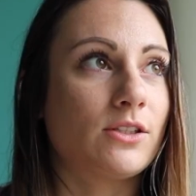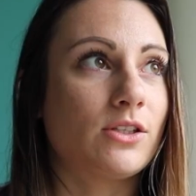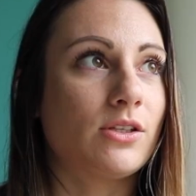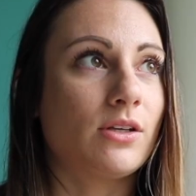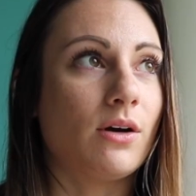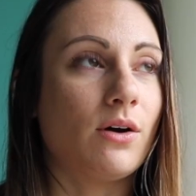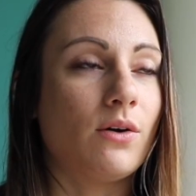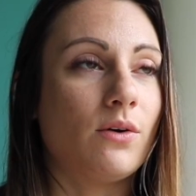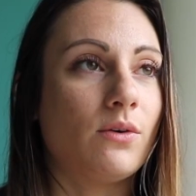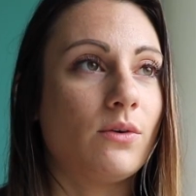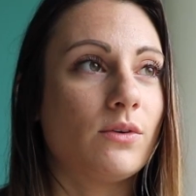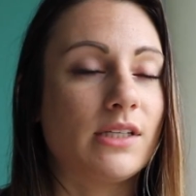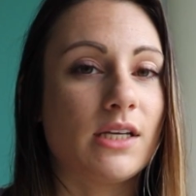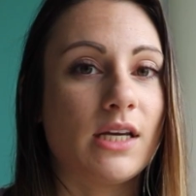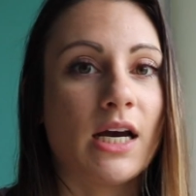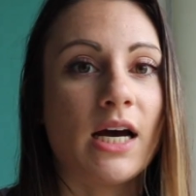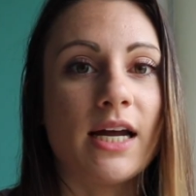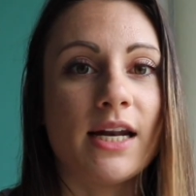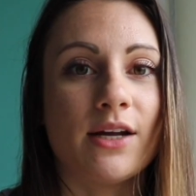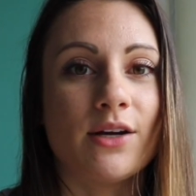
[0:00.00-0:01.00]
So to
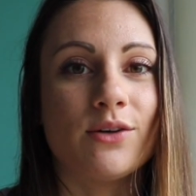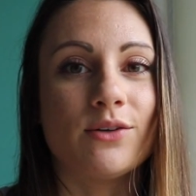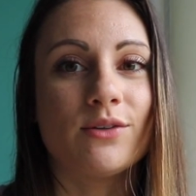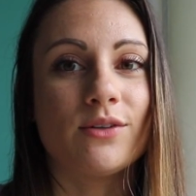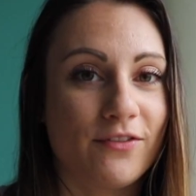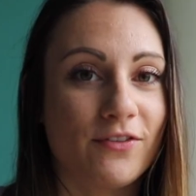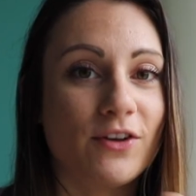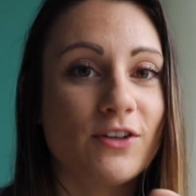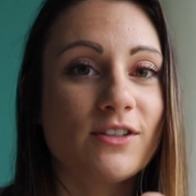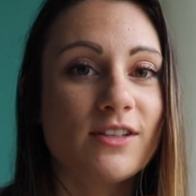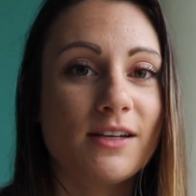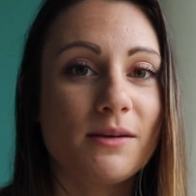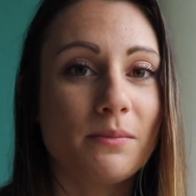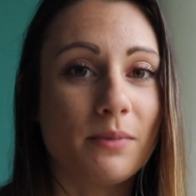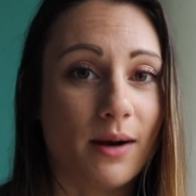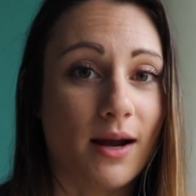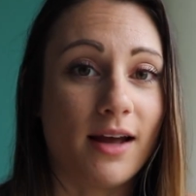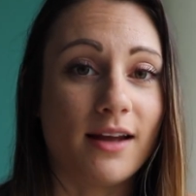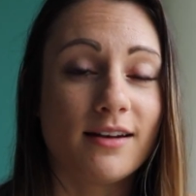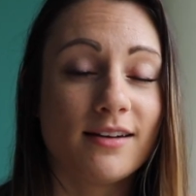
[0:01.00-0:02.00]
cut out firstly
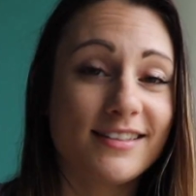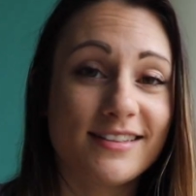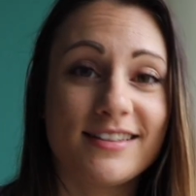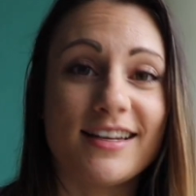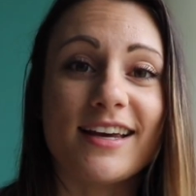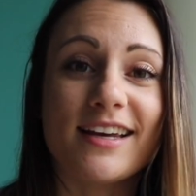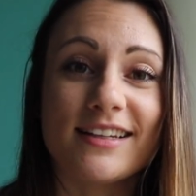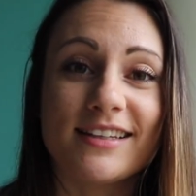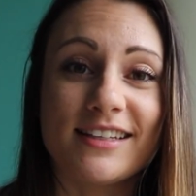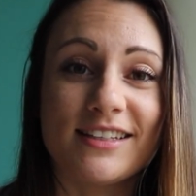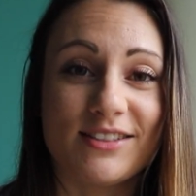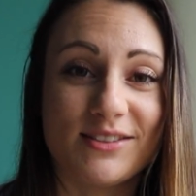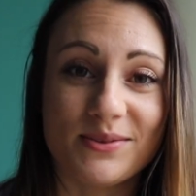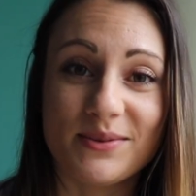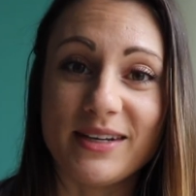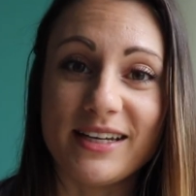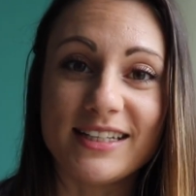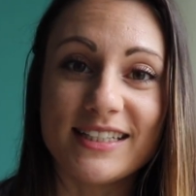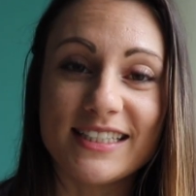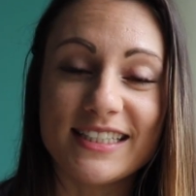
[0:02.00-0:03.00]
bread, secondly
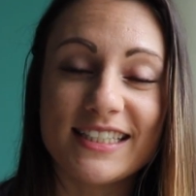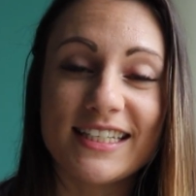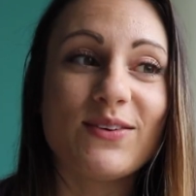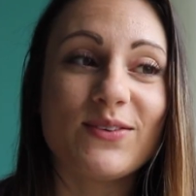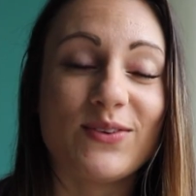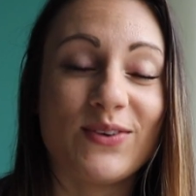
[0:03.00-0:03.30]
sweets,